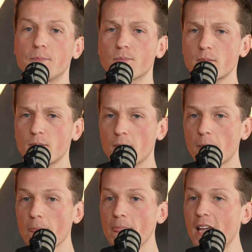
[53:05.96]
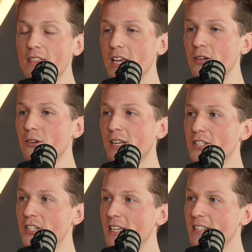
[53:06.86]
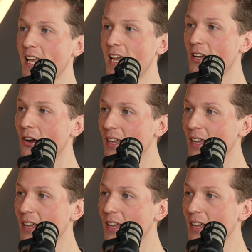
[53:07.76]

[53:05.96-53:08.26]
Mm-hmm. And then you can just say,